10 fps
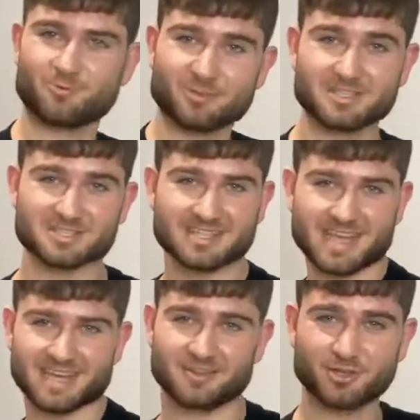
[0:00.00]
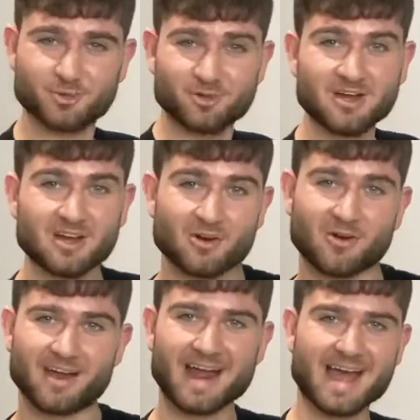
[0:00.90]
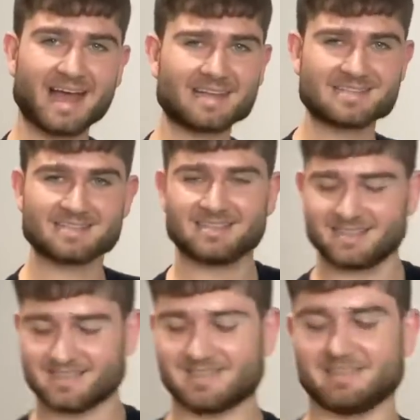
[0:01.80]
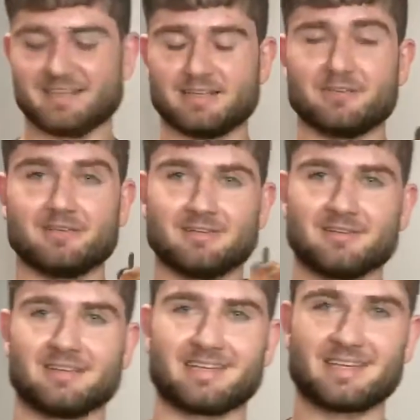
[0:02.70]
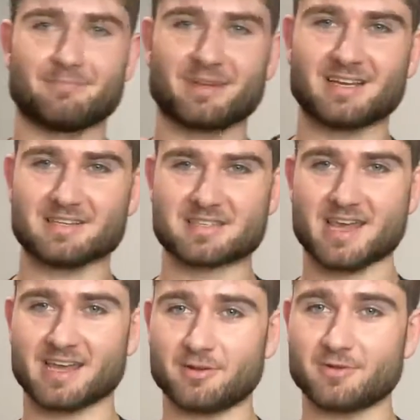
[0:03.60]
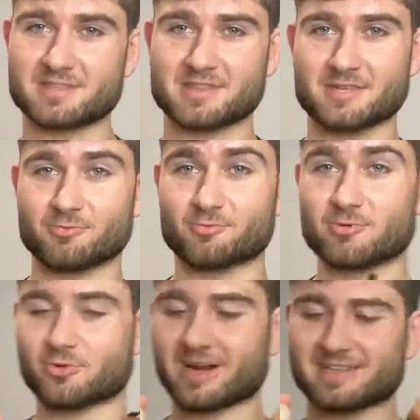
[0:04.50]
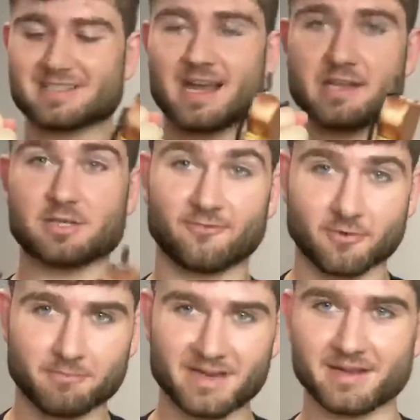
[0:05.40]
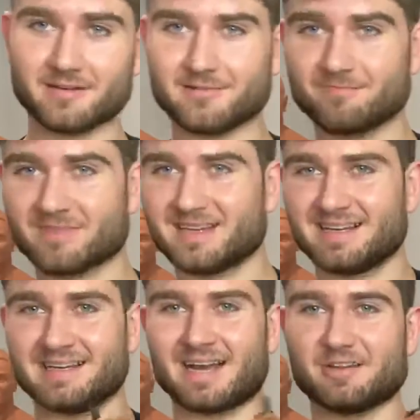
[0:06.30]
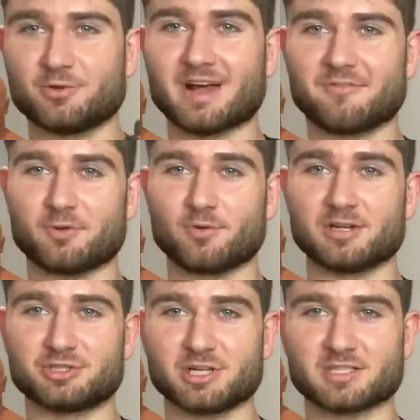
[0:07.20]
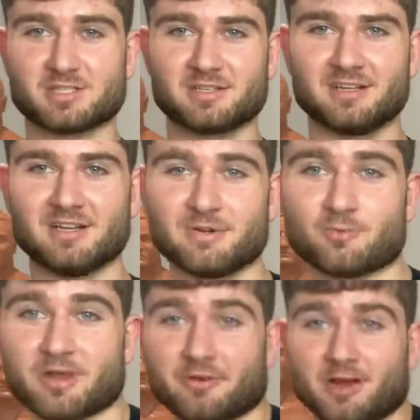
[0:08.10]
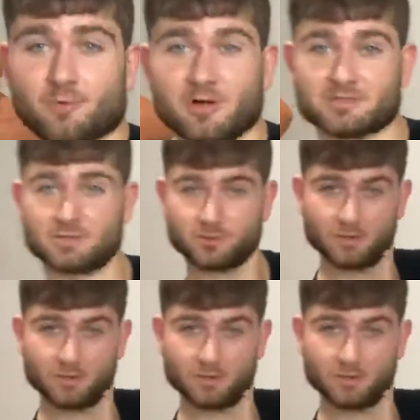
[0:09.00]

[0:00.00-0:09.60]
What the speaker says: really just can't do are hacks. And then, again, because the handle isn't the correct size for me, I do have to adjust whether I want to